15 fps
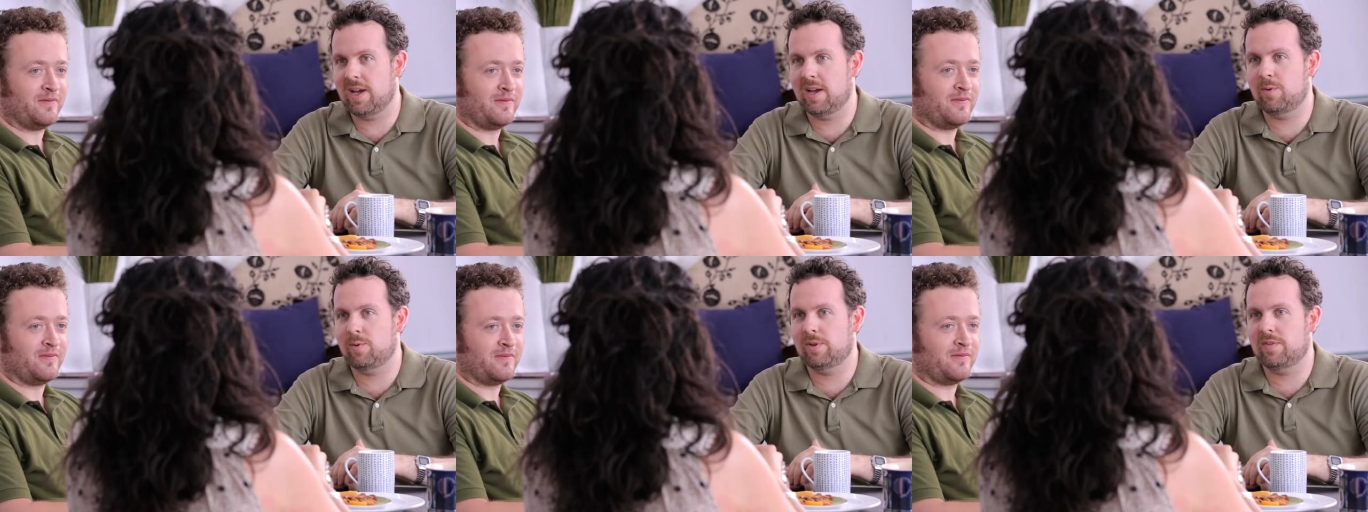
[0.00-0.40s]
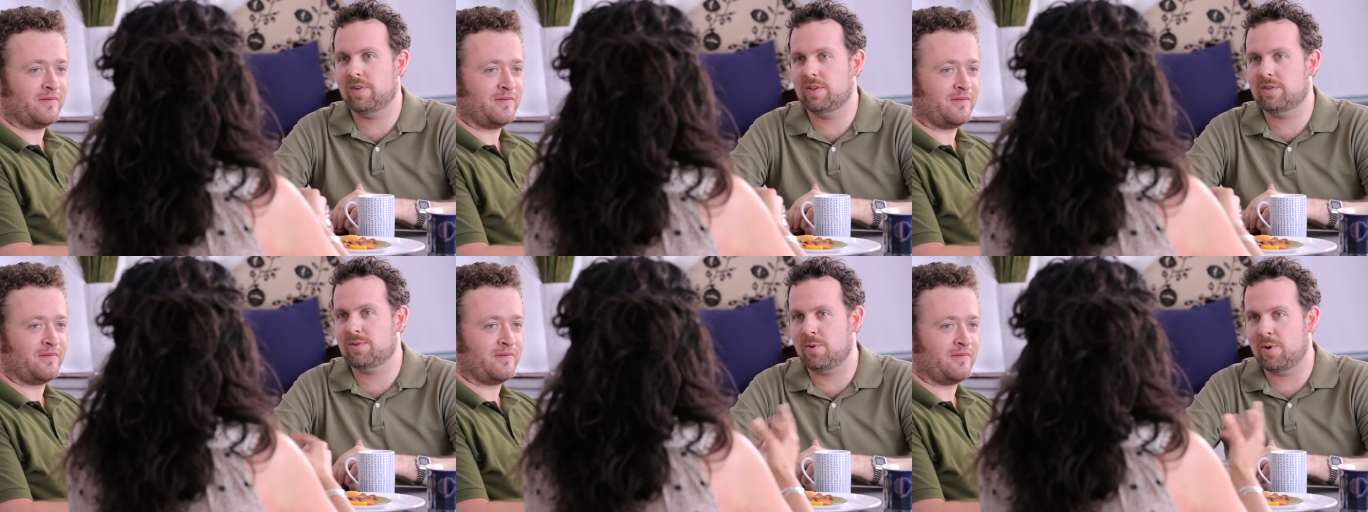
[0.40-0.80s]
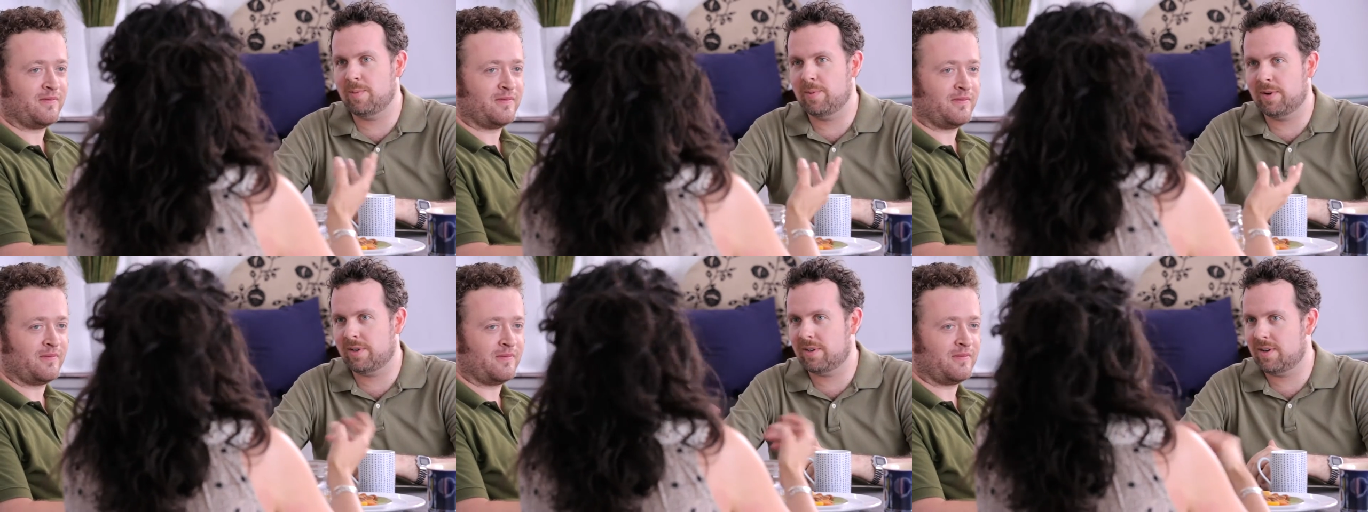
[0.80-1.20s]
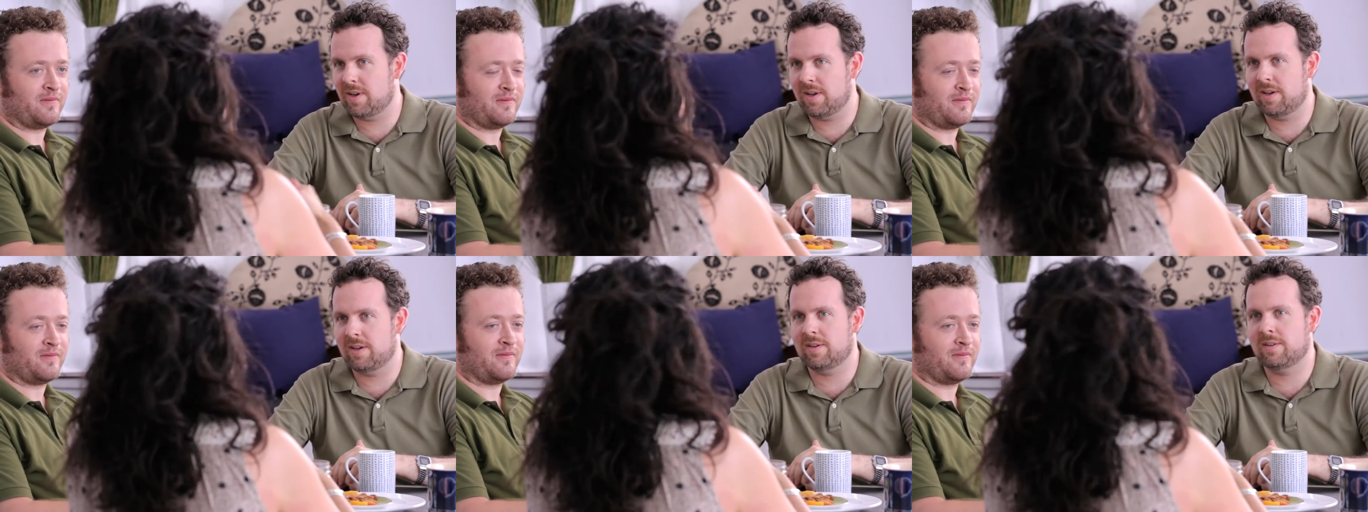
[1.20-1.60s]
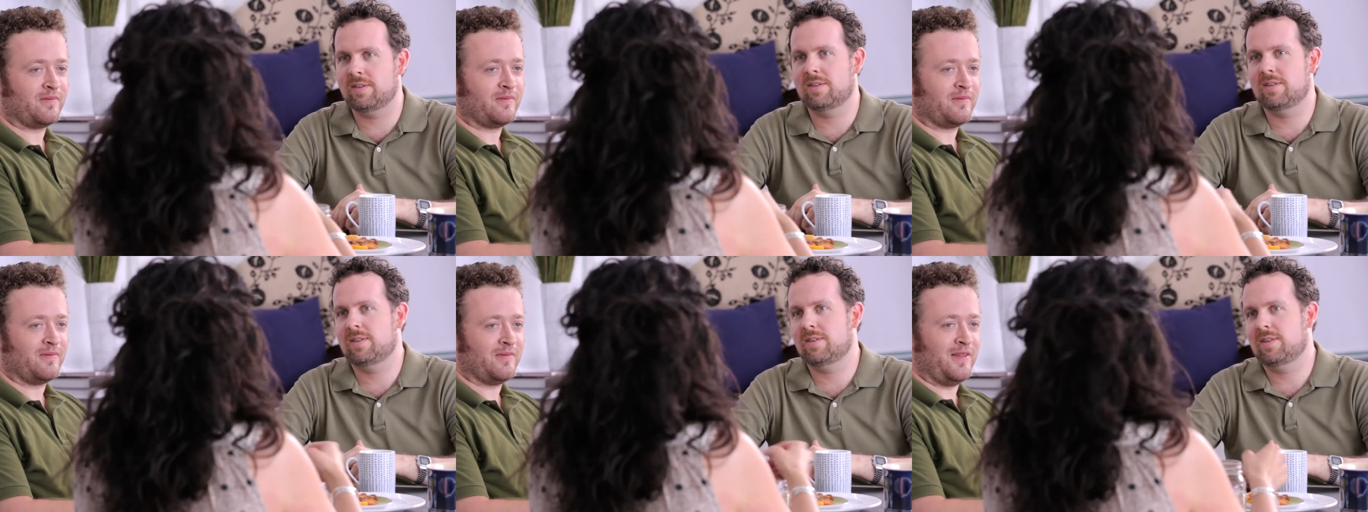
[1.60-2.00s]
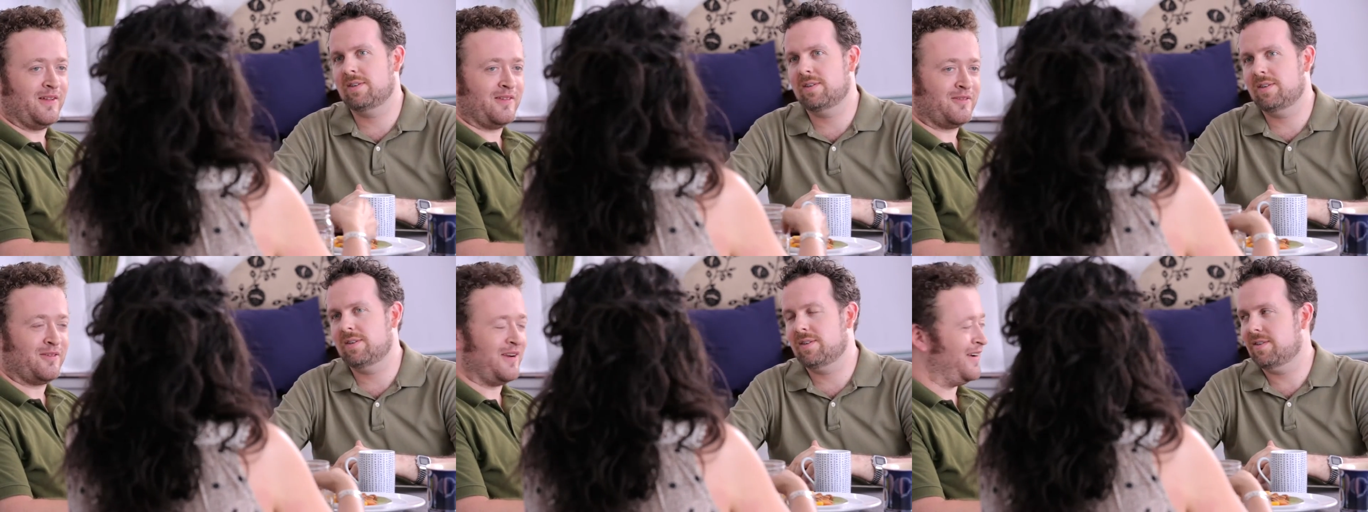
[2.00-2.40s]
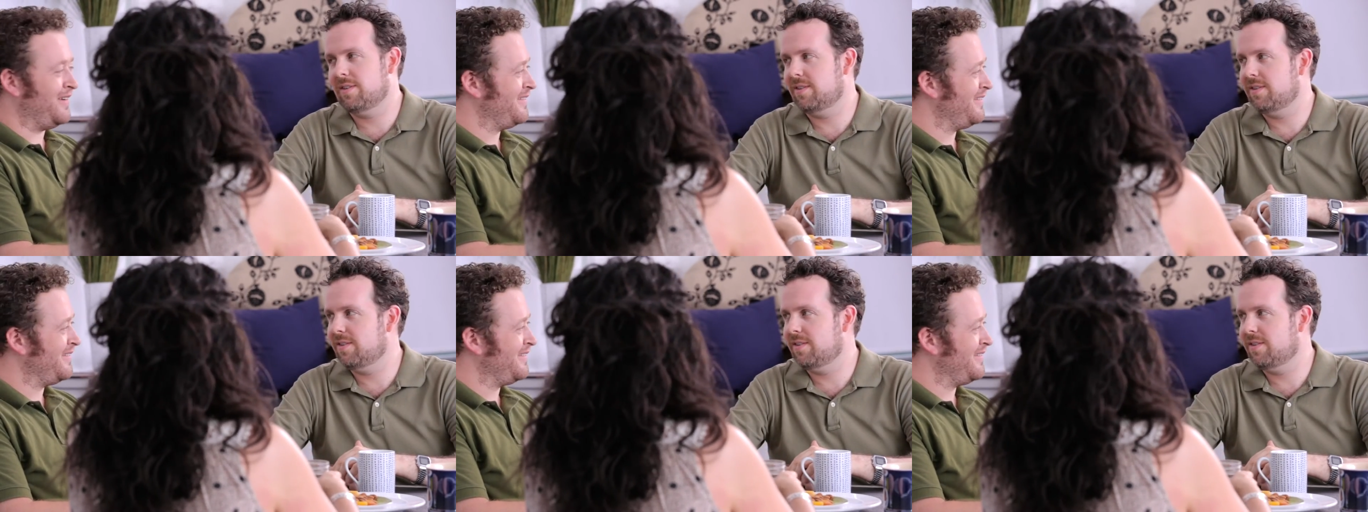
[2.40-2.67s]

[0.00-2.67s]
Speaker 1: out. We're living a storybook. Uh, That's right.